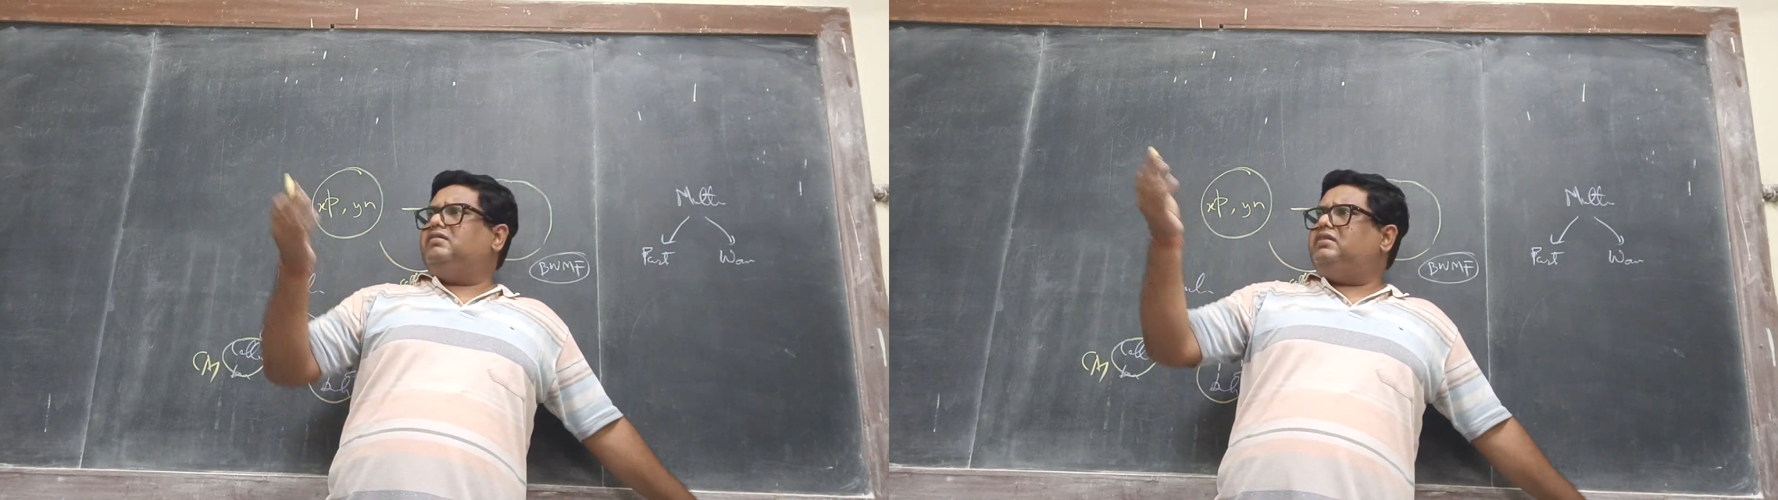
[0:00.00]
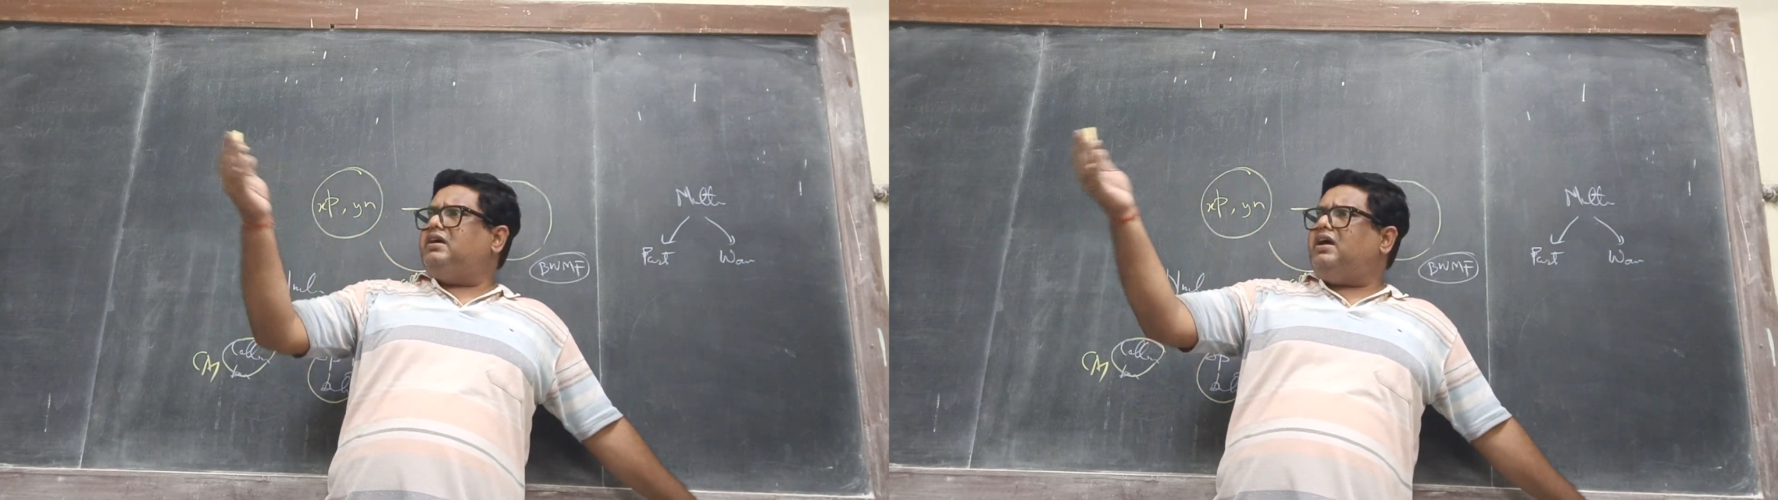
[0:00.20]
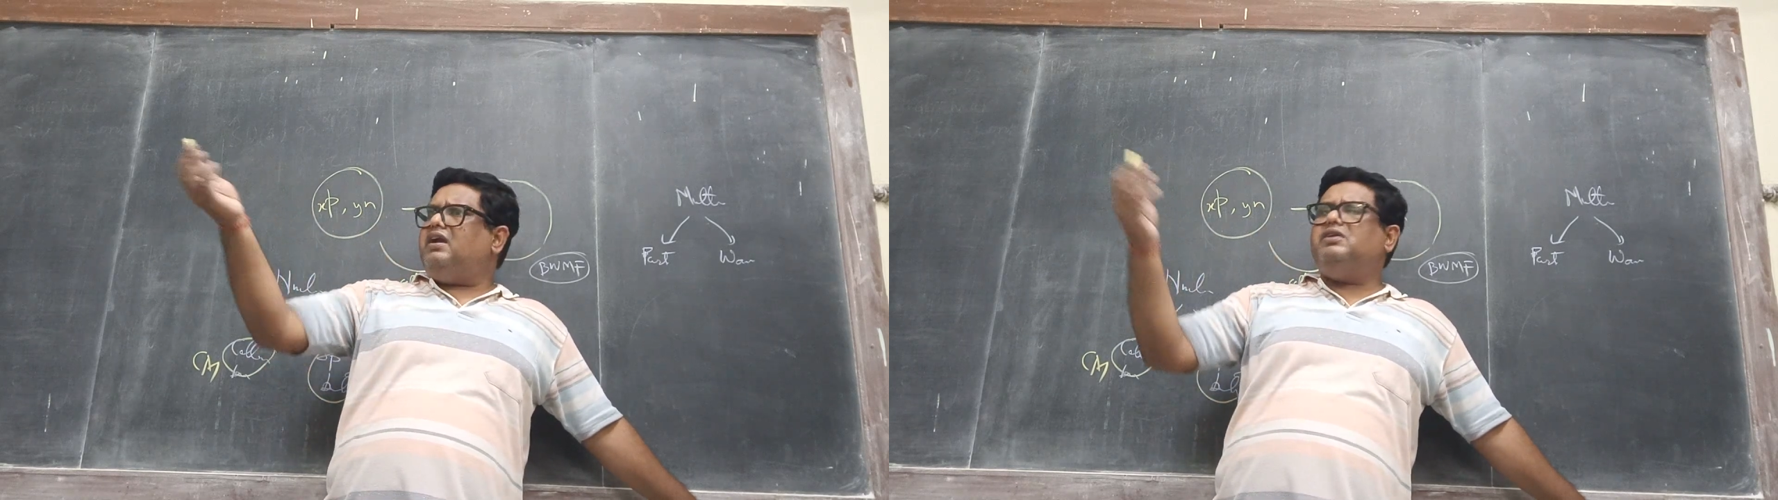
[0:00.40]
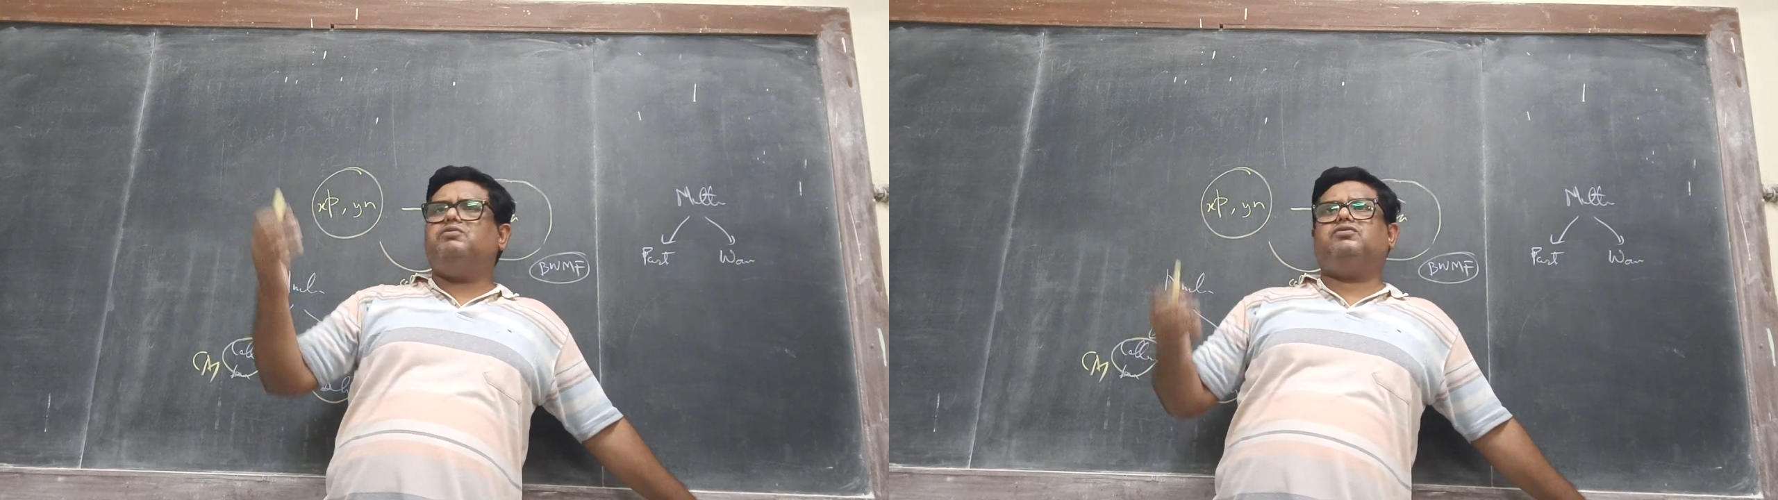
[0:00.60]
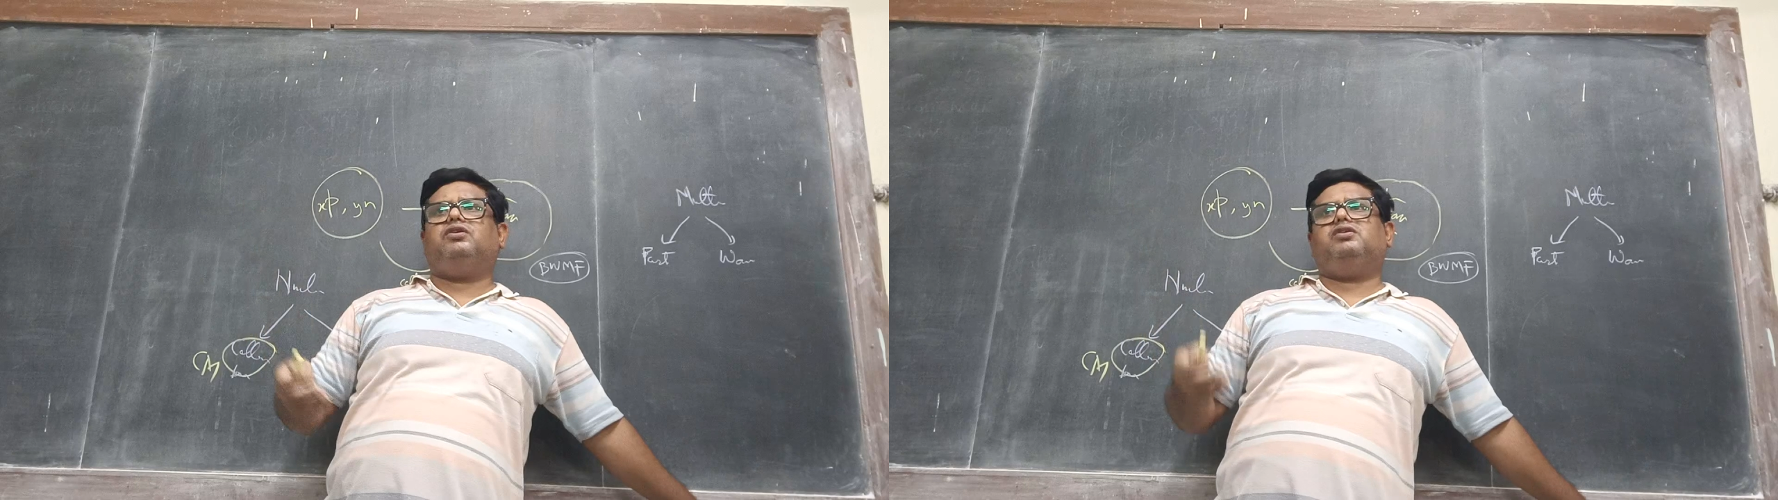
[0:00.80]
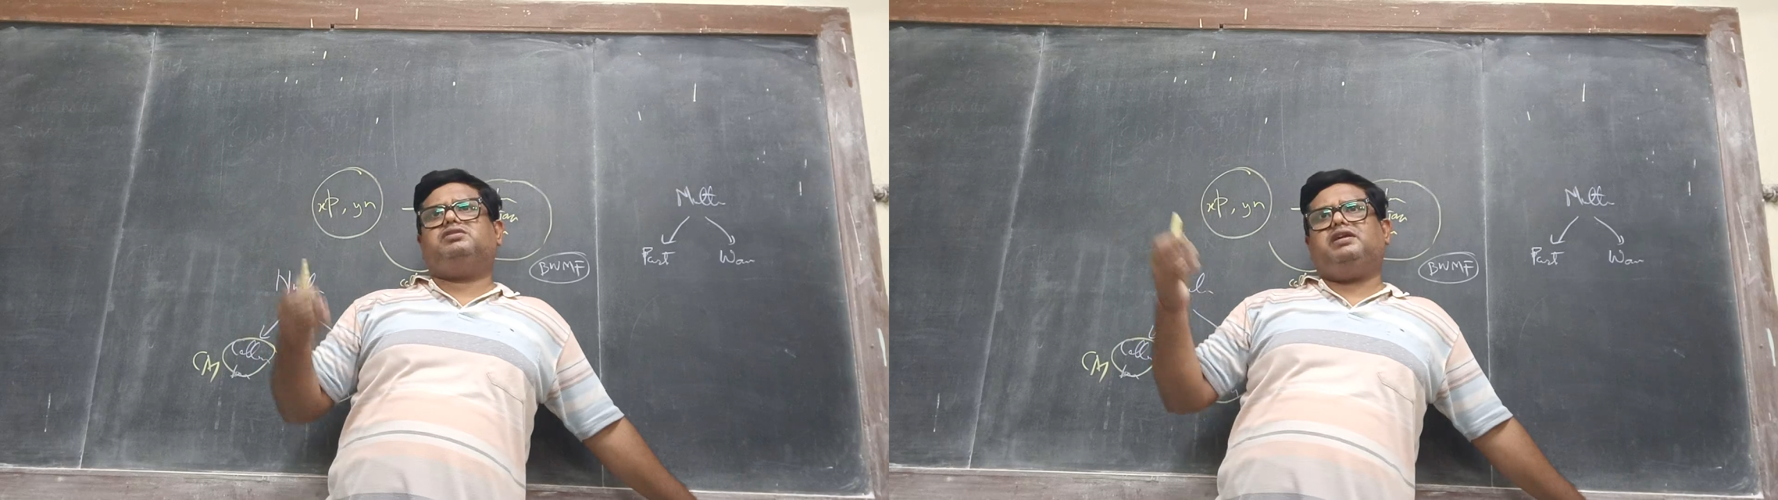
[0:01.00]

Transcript: There are neutrons,